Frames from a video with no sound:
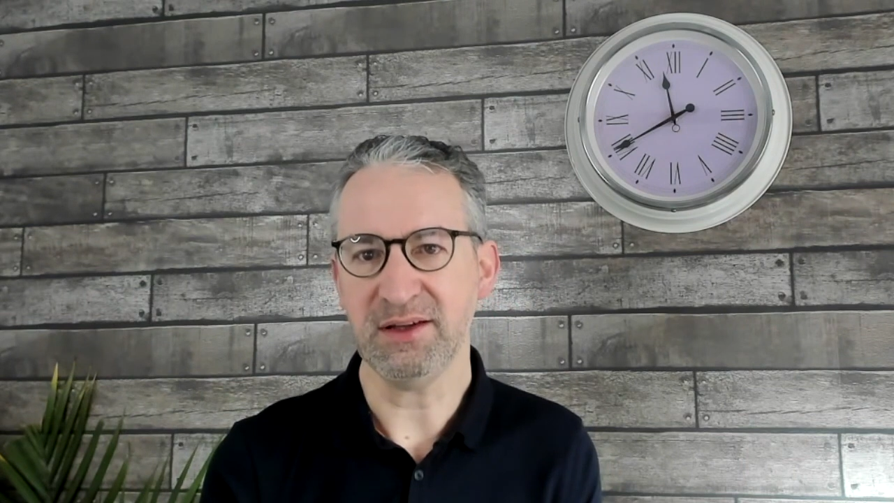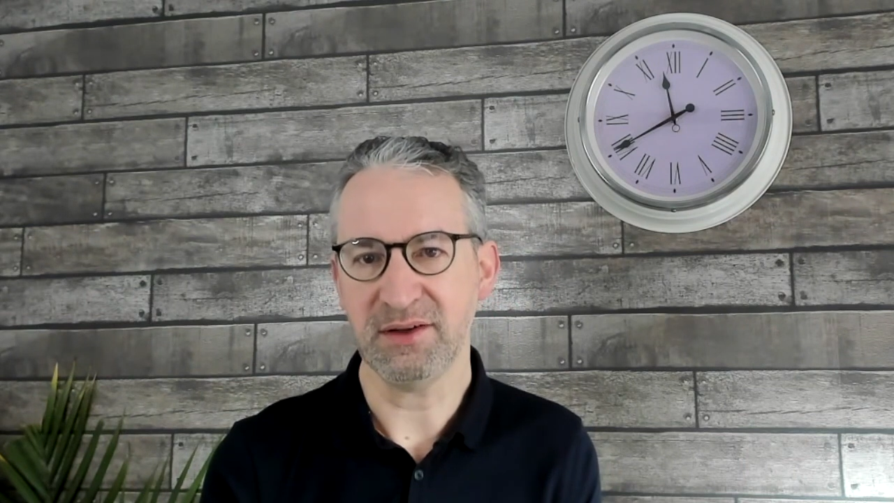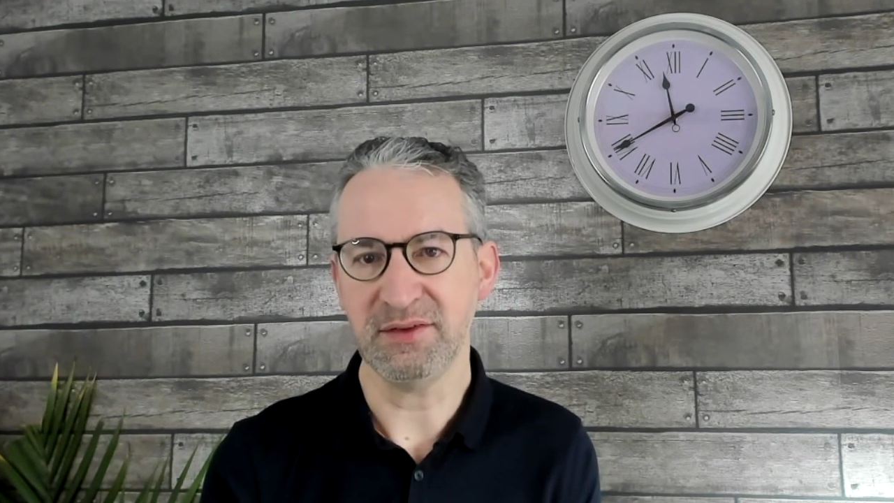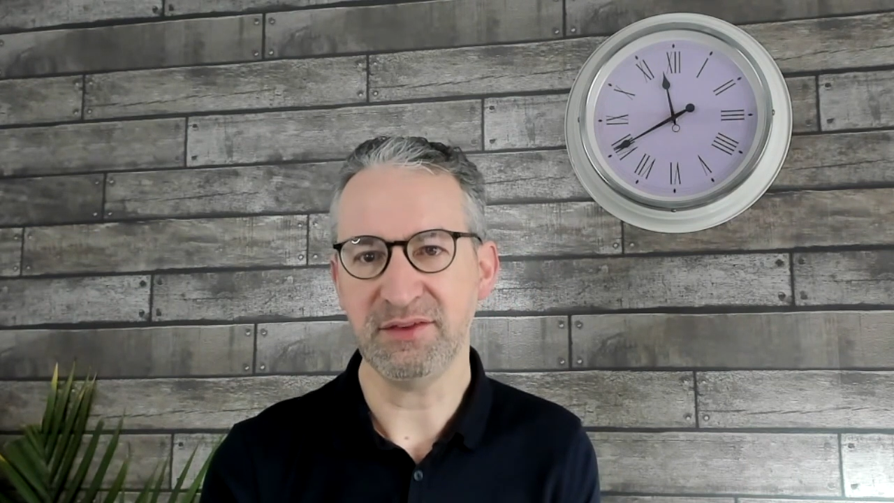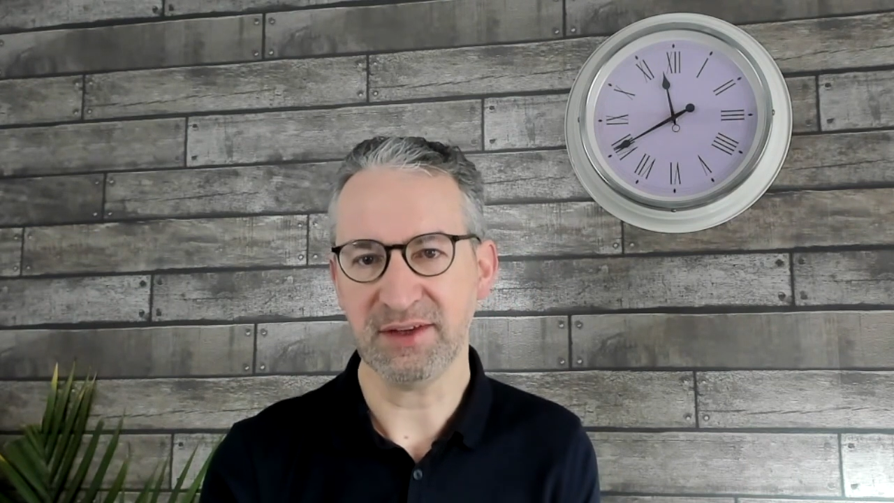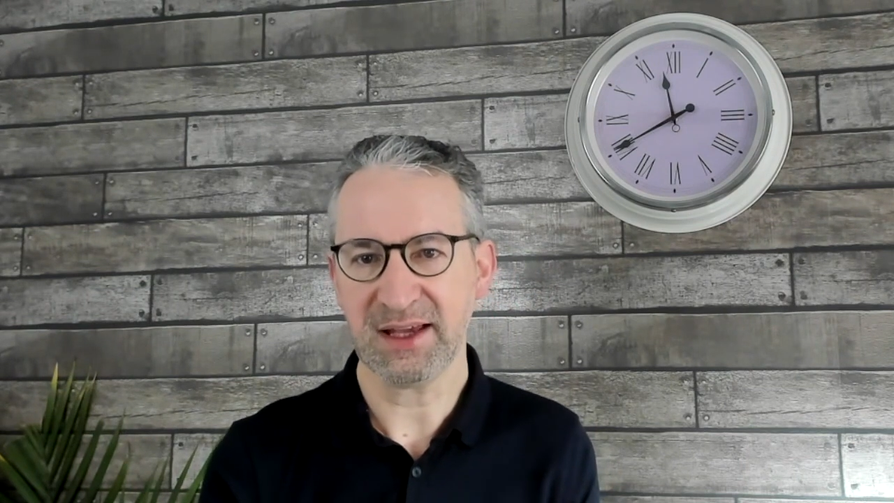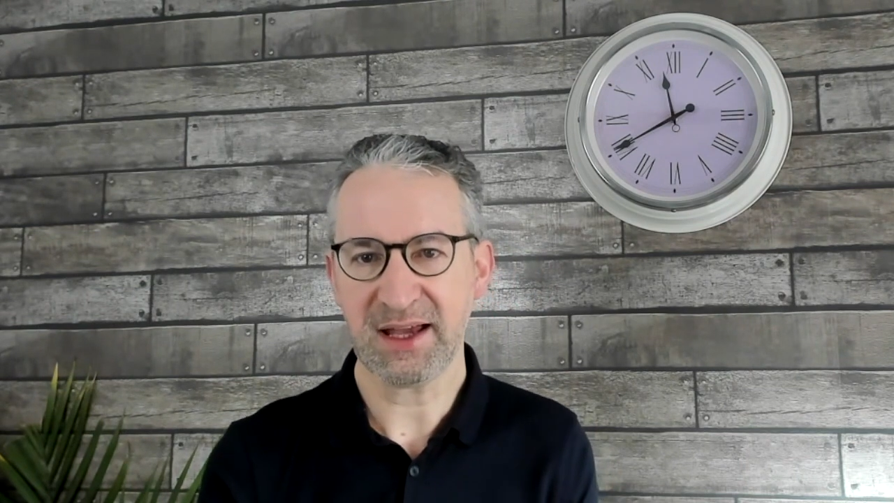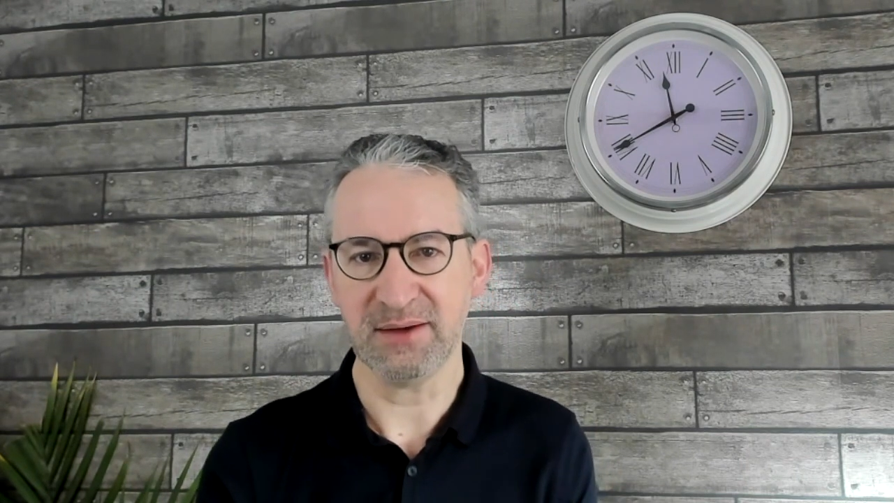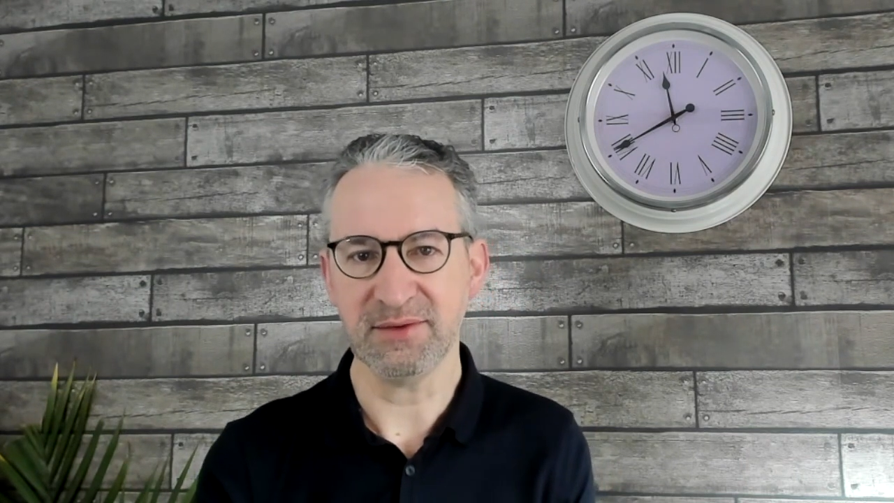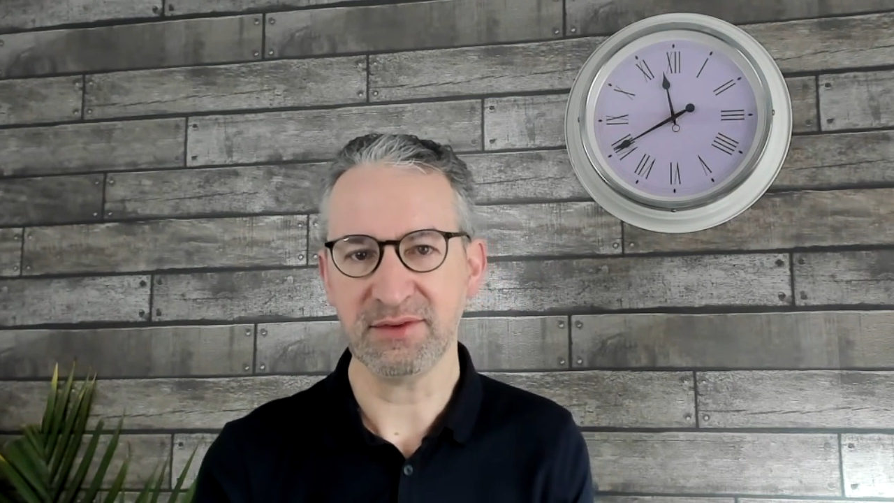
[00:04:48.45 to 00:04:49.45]
current
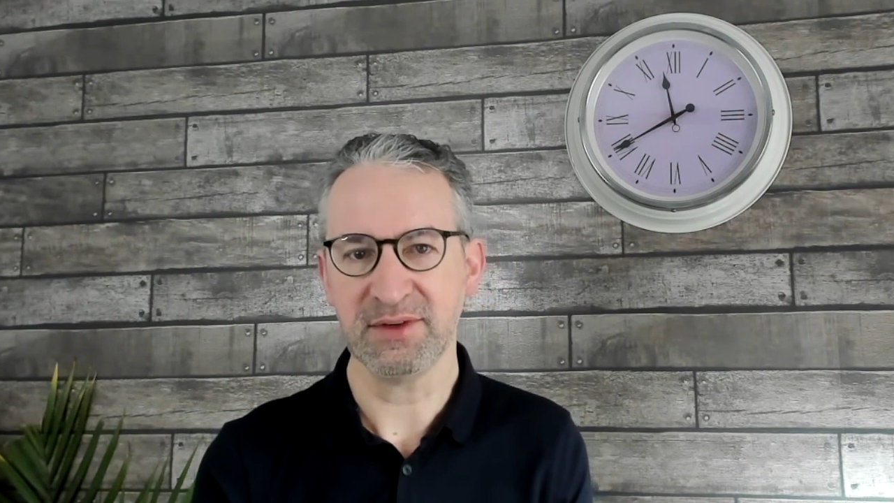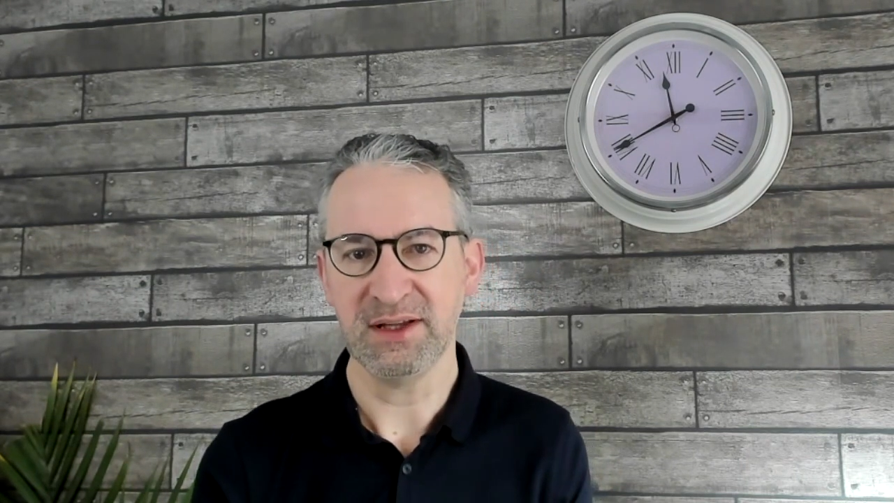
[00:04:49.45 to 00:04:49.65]
accounts,